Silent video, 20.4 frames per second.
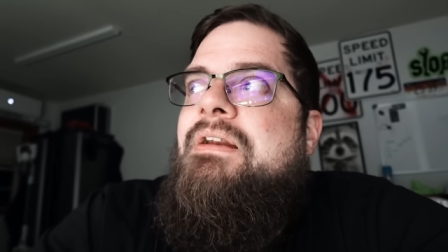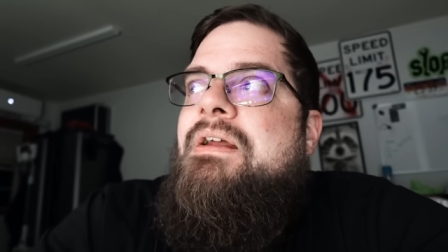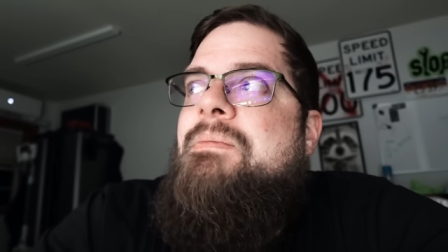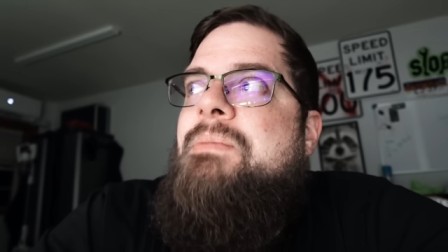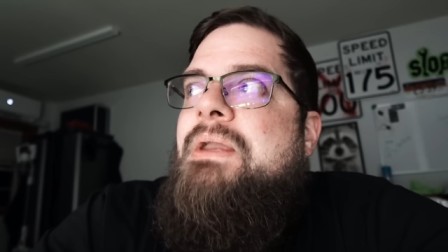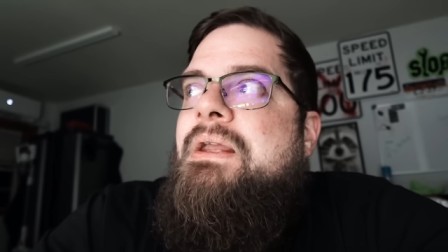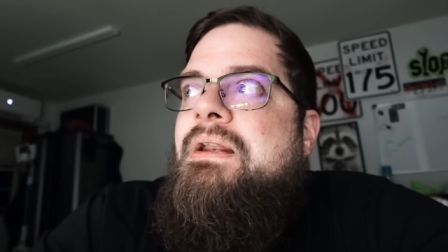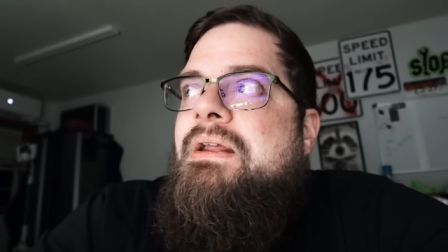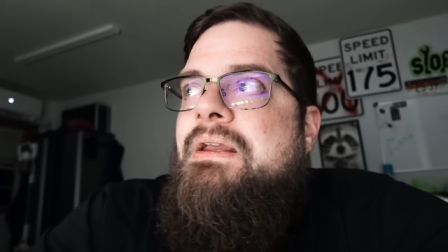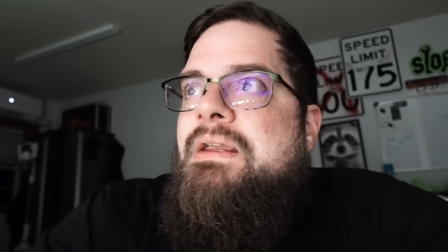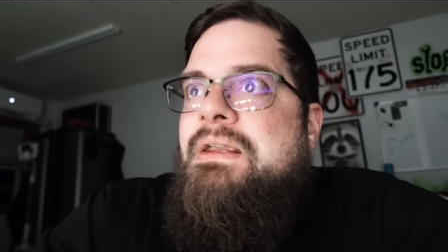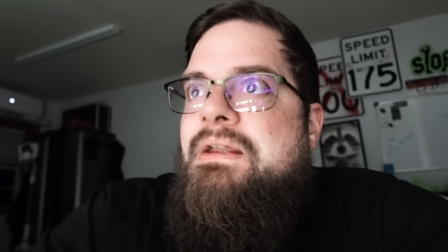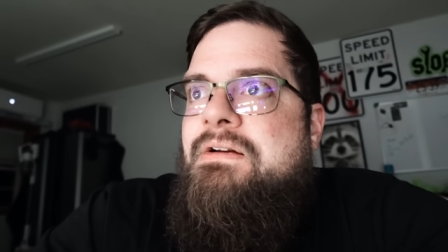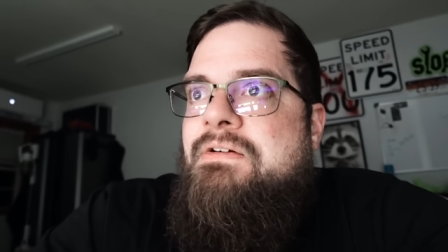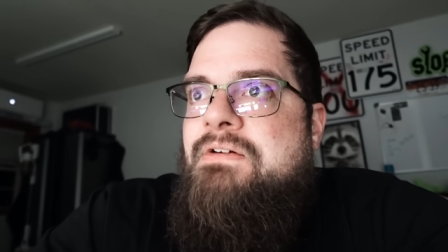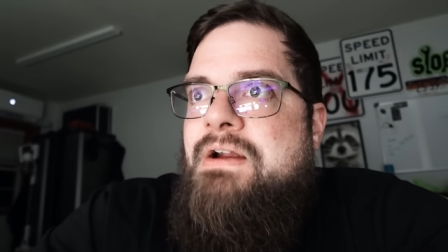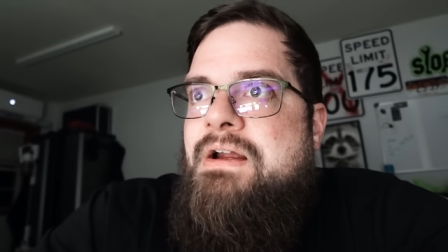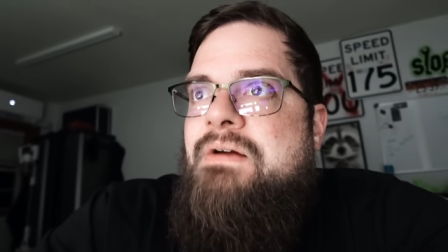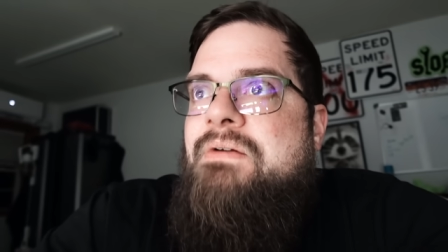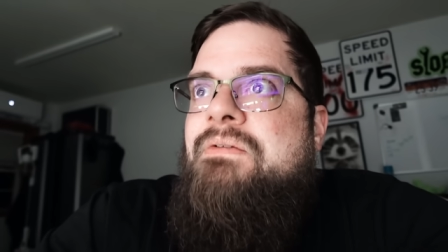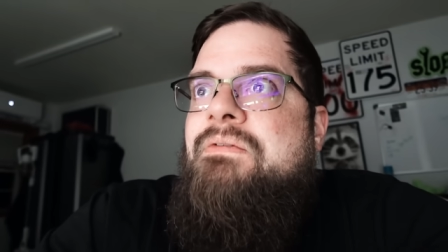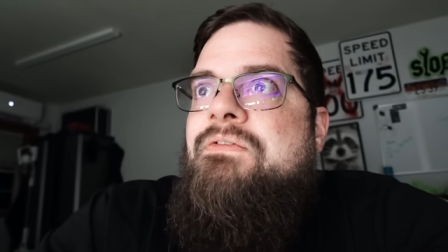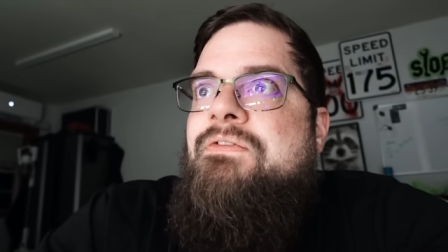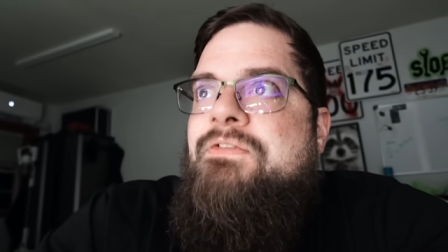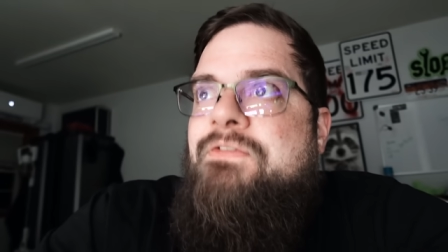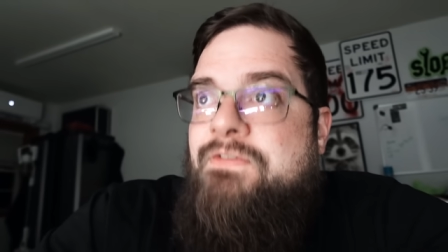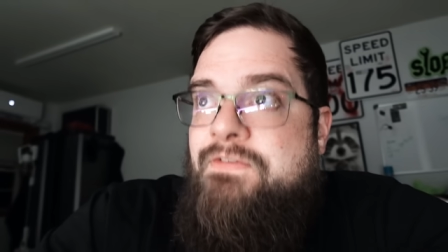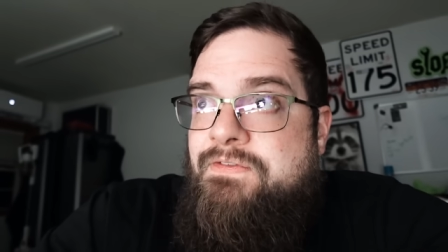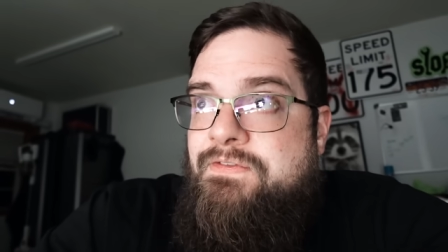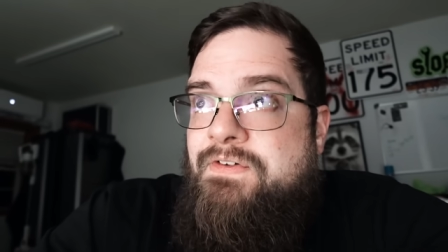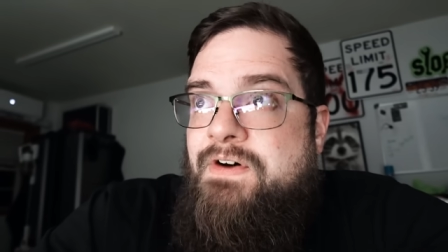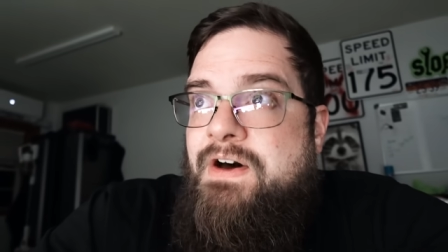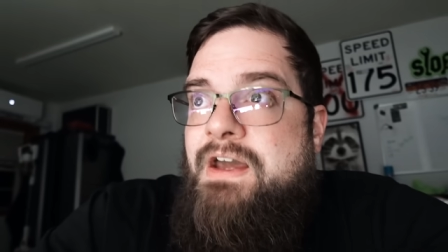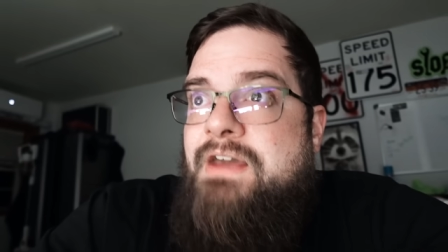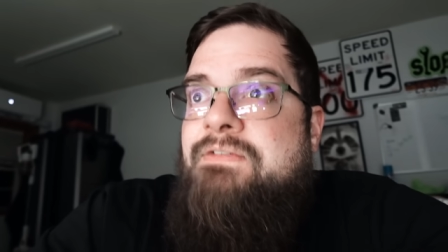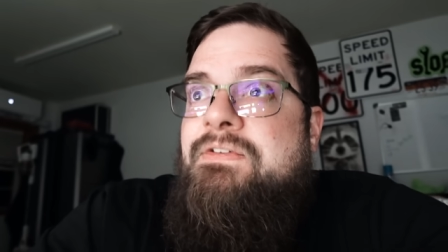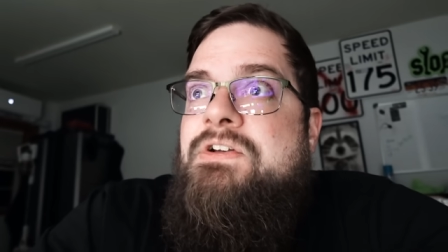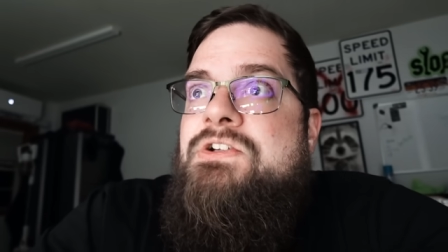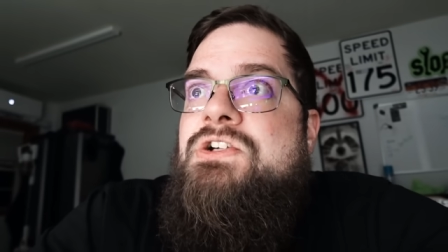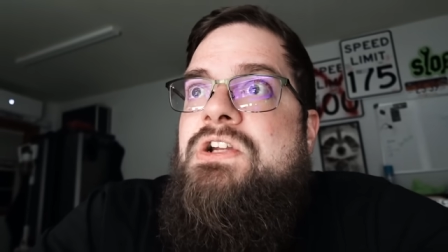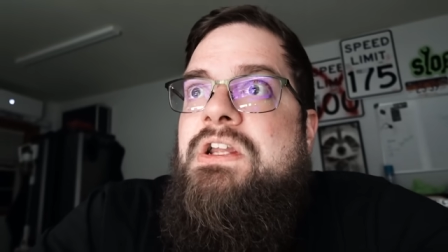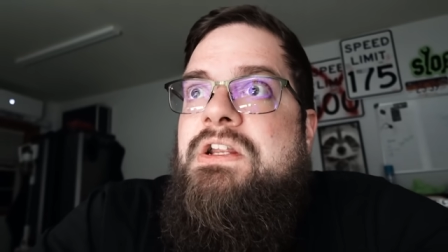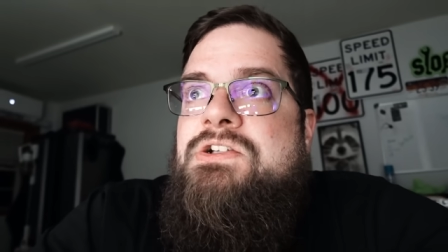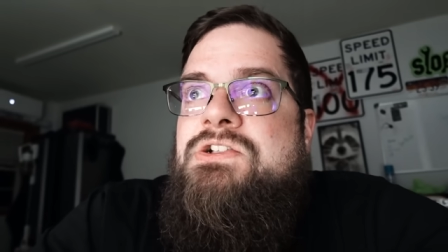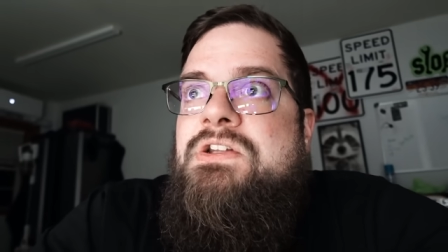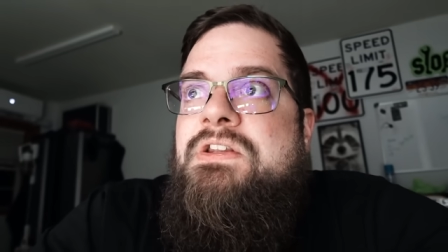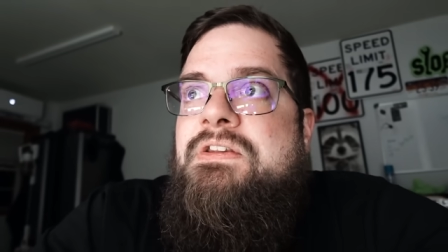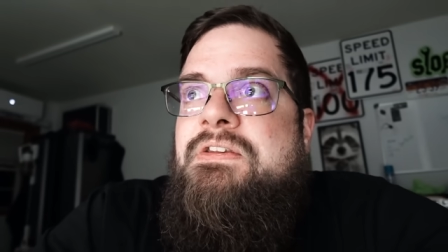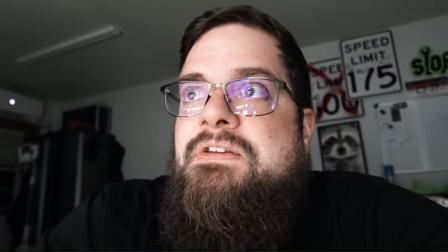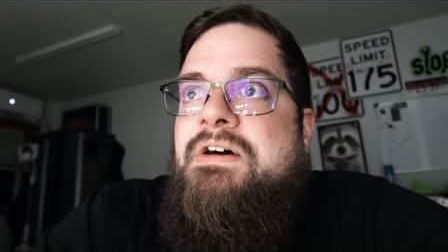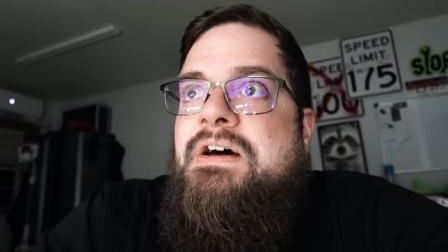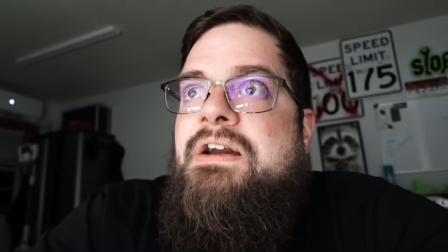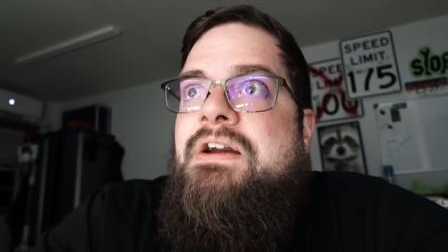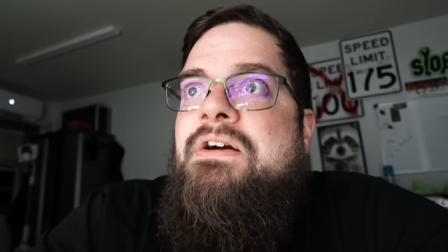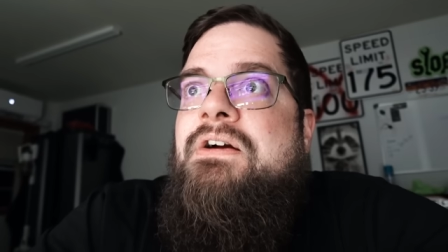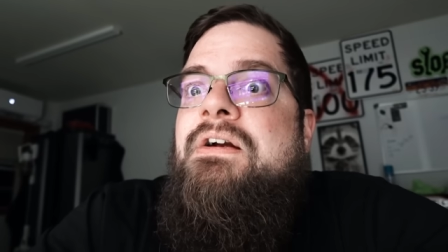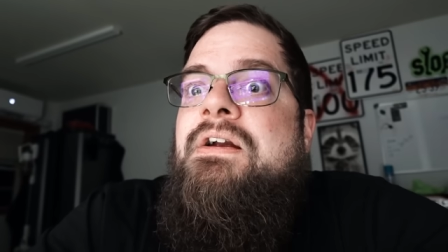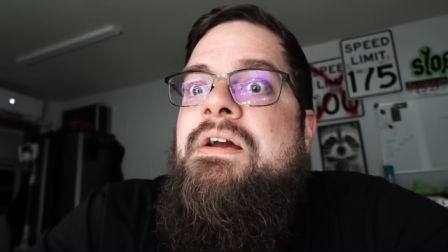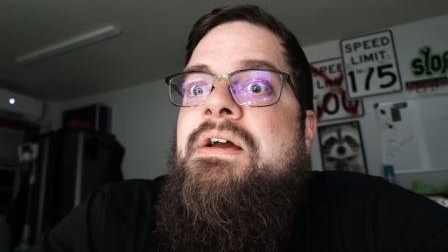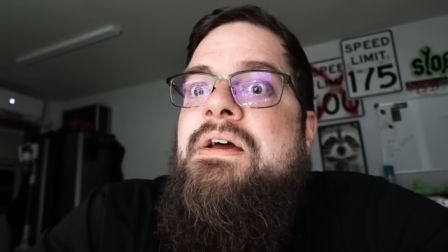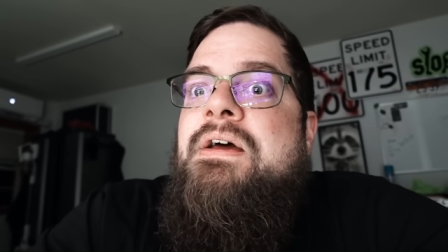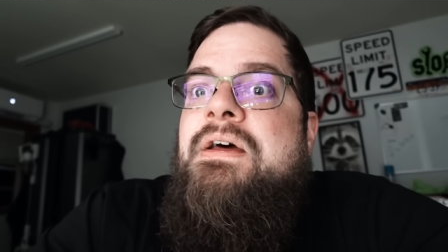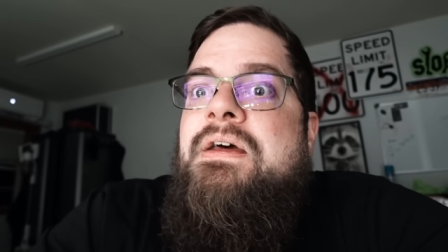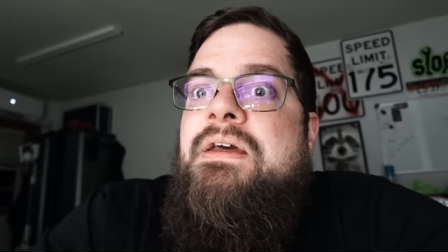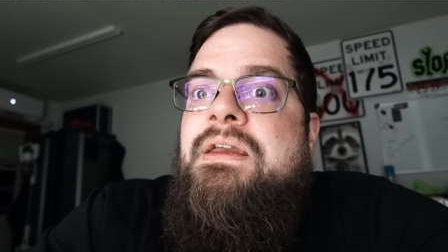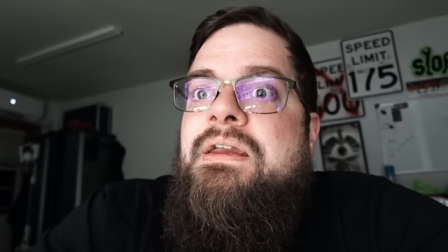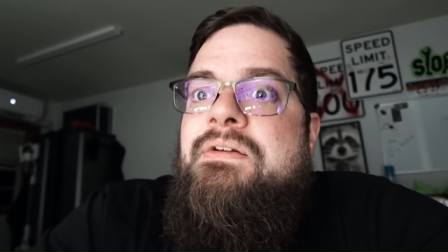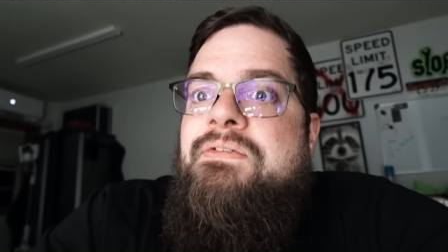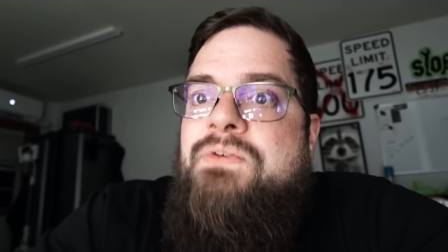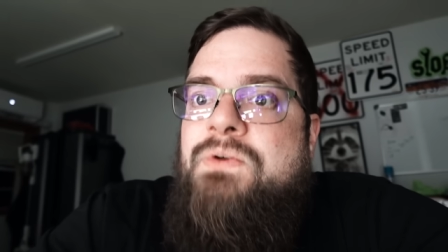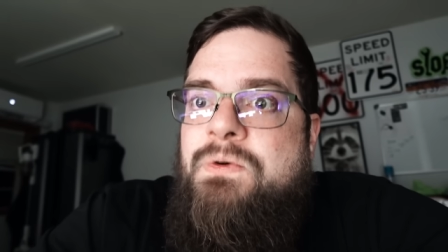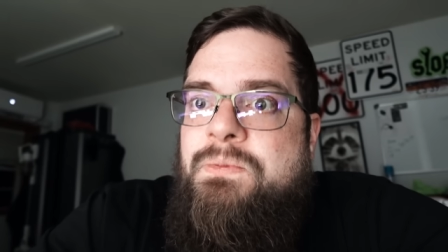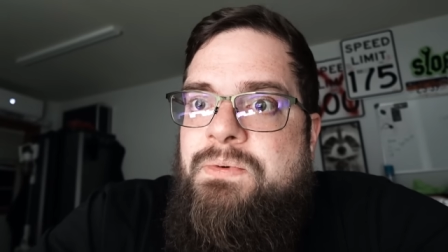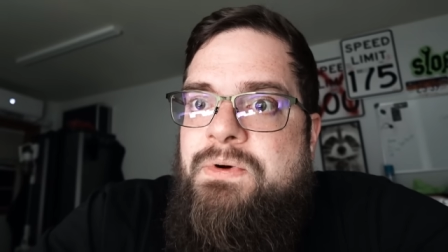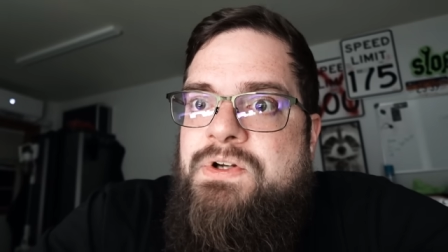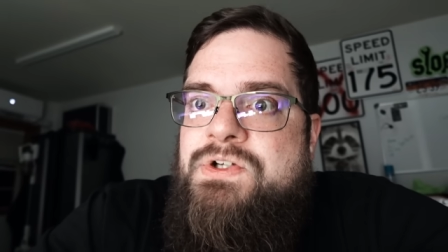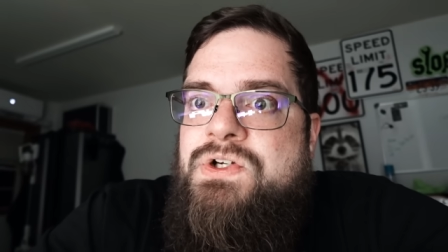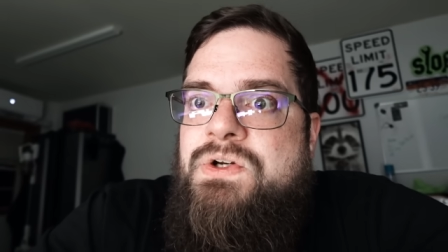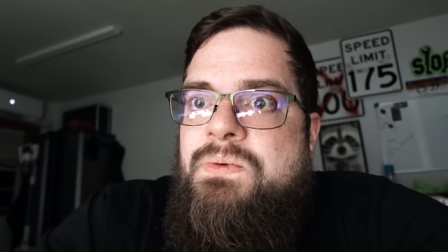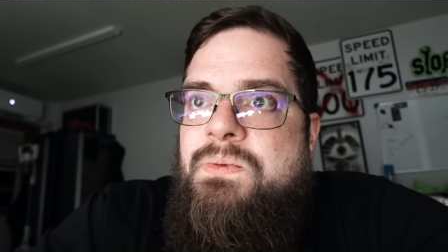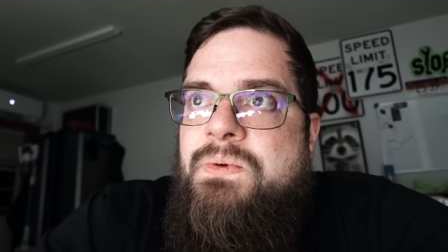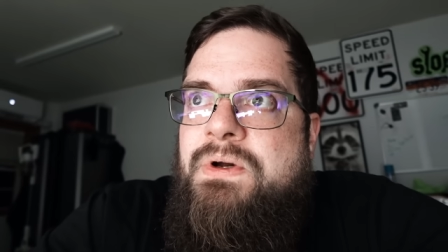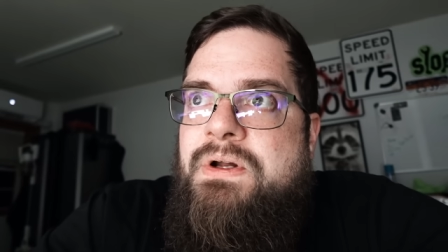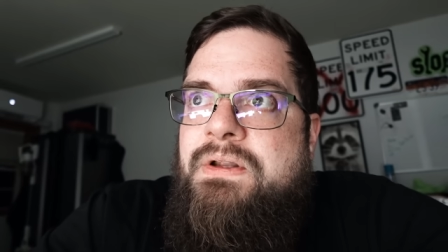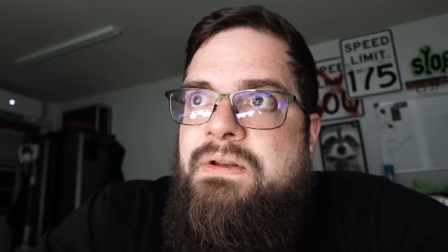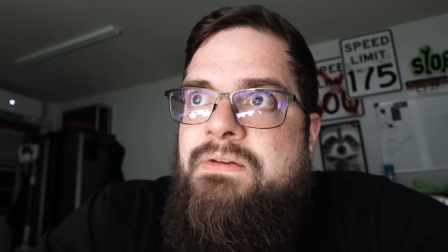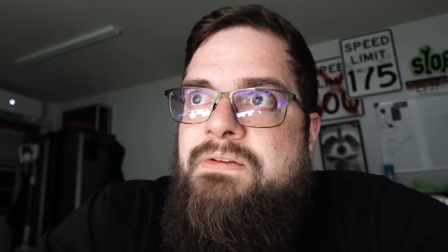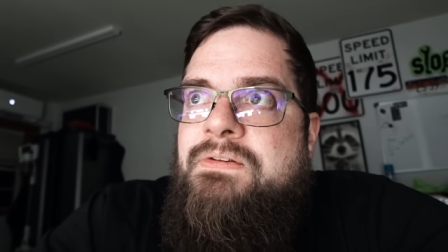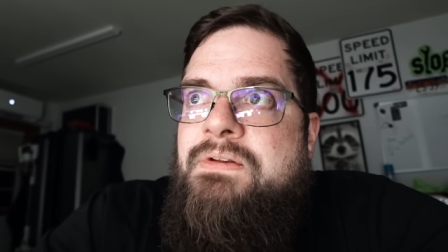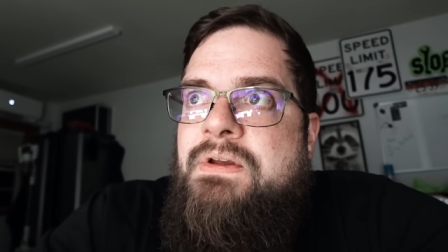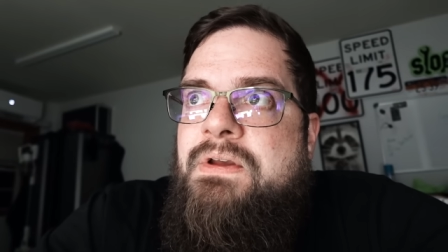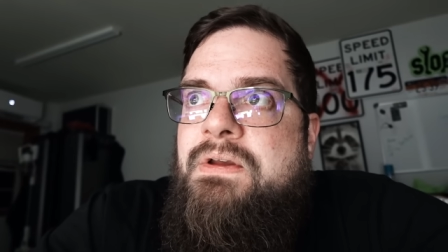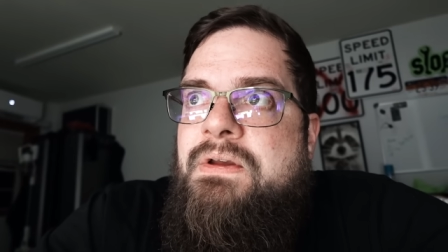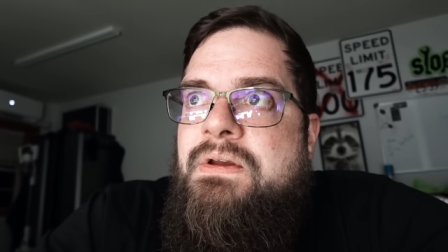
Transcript: I made a hit around five and change of the tire and fuel pressure was